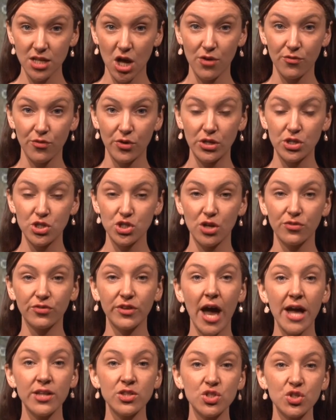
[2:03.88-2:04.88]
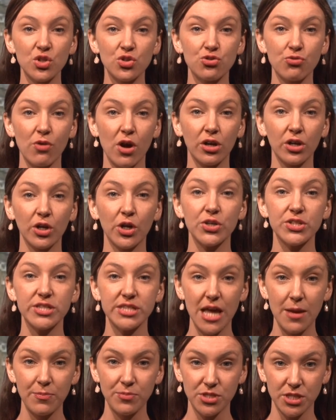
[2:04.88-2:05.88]
coverage of cancer drug
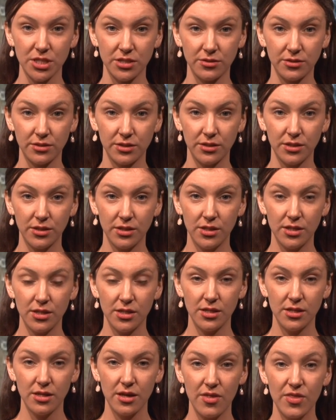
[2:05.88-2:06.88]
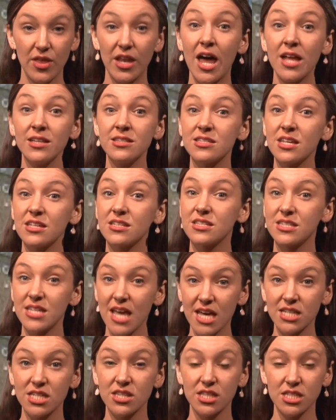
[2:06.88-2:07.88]
Herceptin. The Lancet
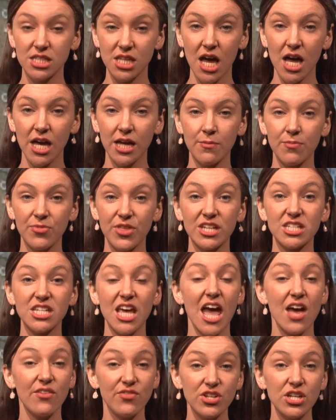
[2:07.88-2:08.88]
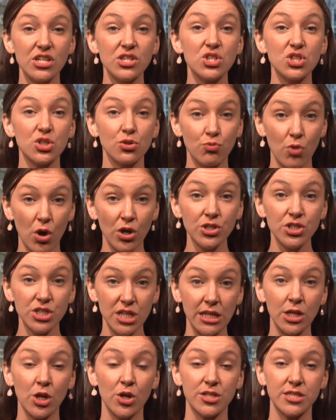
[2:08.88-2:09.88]
said at the time that evidence
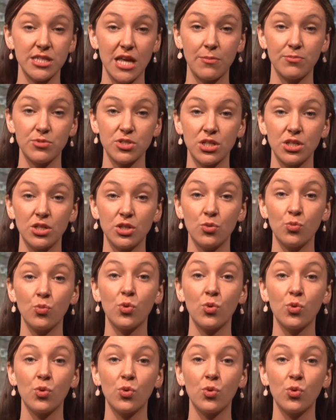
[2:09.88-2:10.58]
surrounding Herceptin